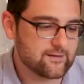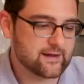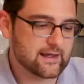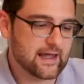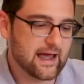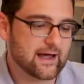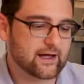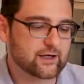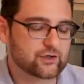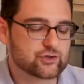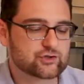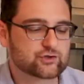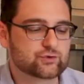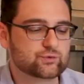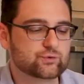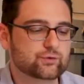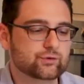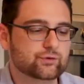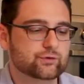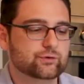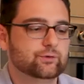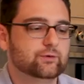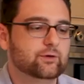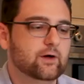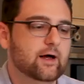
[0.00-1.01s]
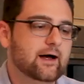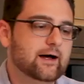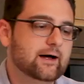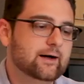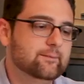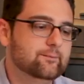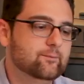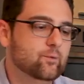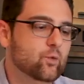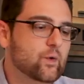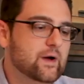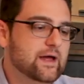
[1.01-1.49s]
The actual
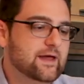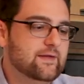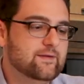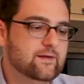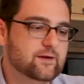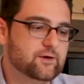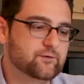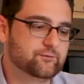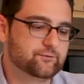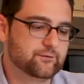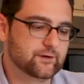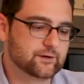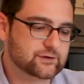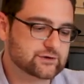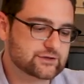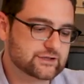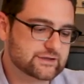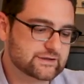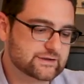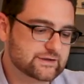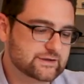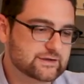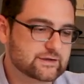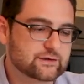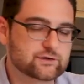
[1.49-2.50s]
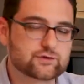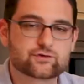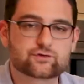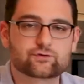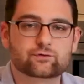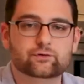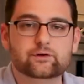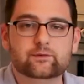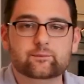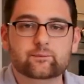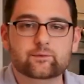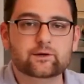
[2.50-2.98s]
um, way that it functions is
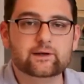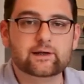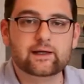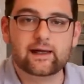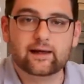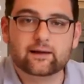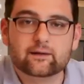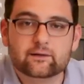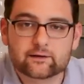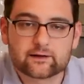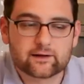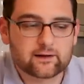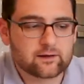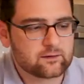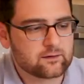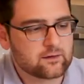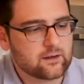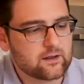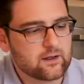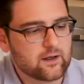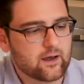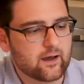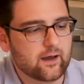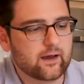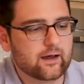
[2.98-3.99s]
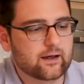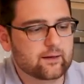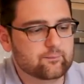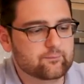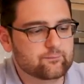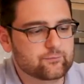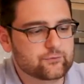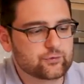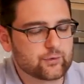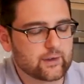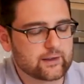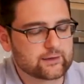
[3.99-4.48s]
extremely elegant.
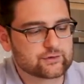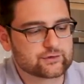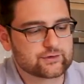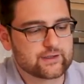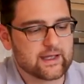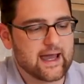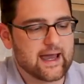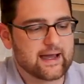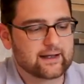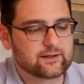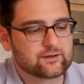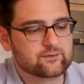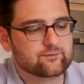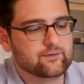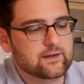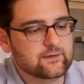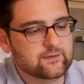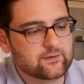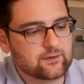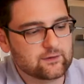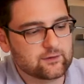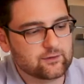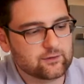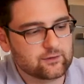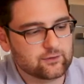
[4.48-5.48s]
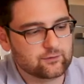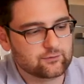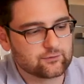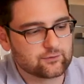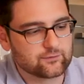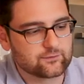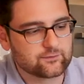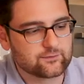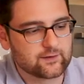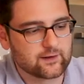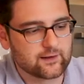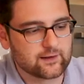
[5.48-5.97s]
Um, to actually activate the unit, you
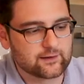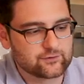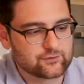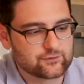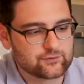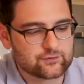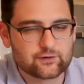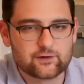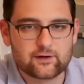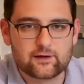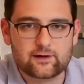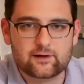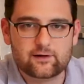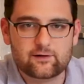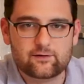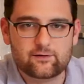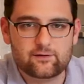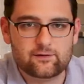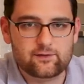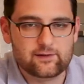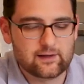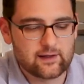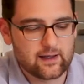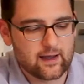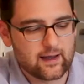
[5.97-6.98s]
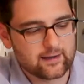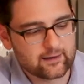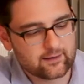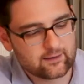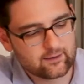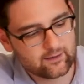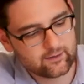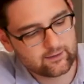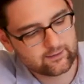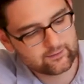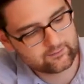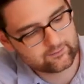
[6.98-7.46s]
just touch the
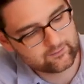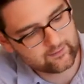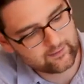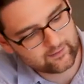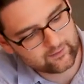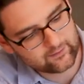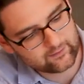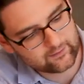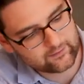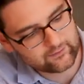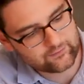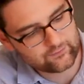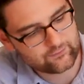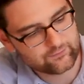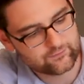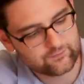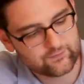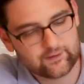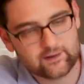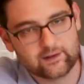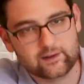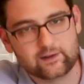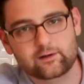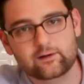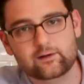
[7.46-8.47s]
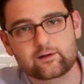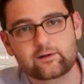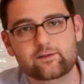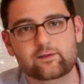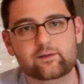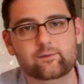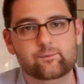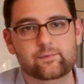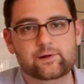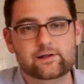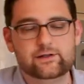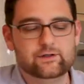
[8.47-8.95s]
icon there and you see
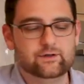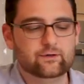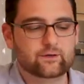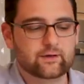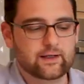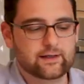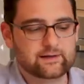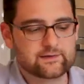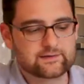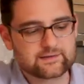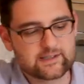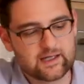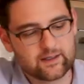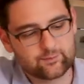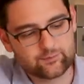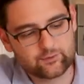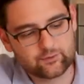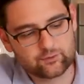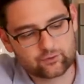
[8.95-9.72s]
the menu lights up.